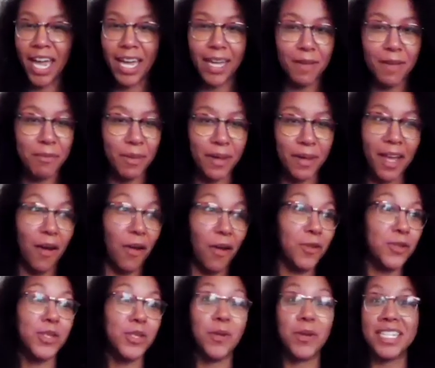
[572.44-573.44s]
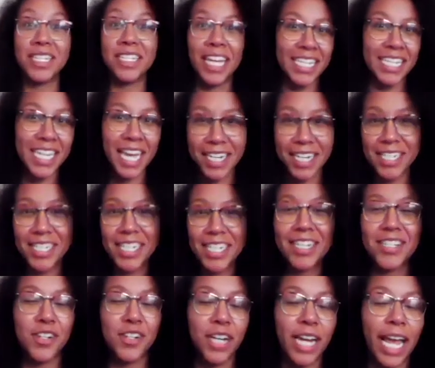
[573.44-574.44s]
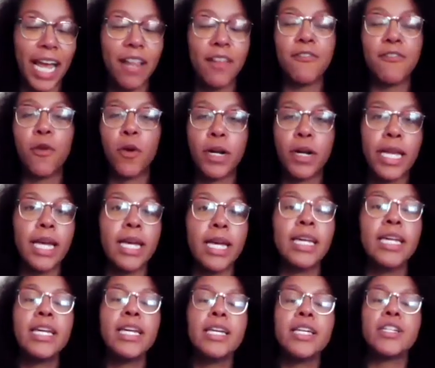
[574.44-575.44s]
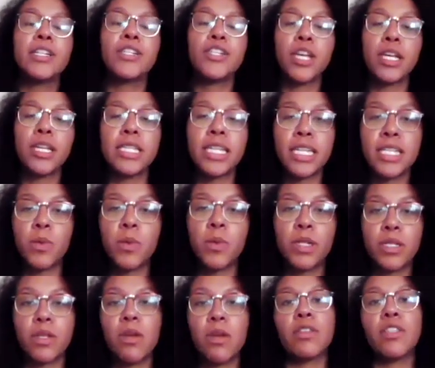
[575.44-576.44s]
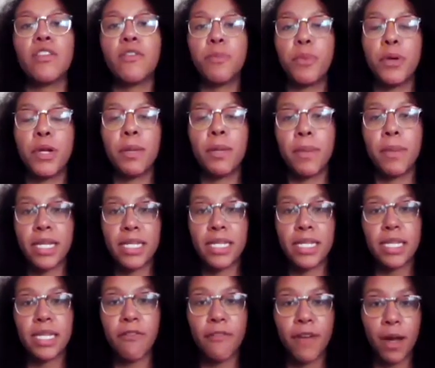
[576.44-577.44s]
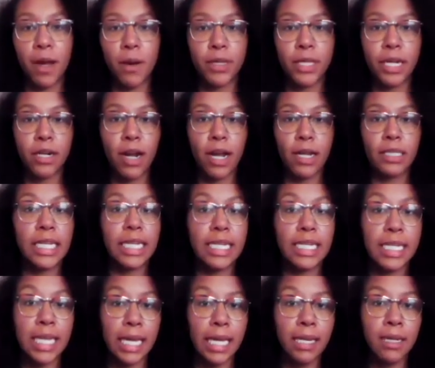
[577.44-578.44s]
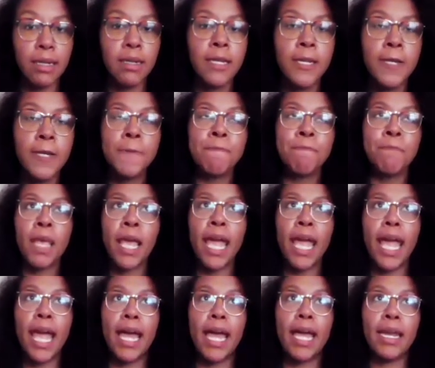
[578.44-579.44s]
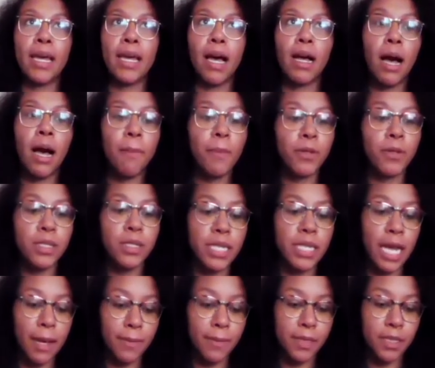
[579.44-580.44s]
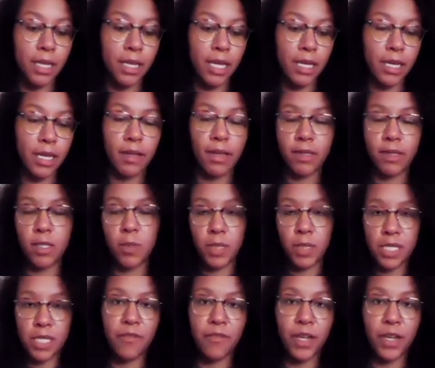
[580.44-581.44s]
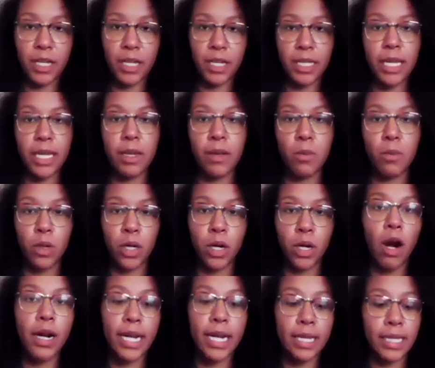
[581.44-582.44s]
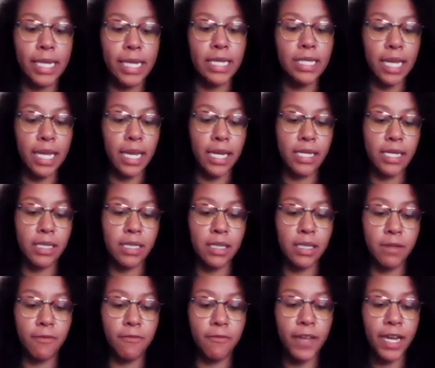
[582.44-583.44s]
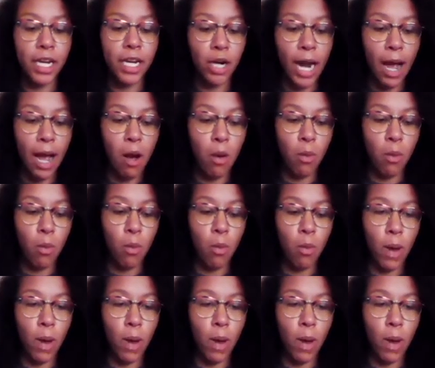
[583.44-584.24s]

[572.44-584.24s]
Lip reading: UK, but also in like Texas or California, just as a result of putting myself out there on LinkedIn. And a couple steps specifically regarding LinkedIn is figure out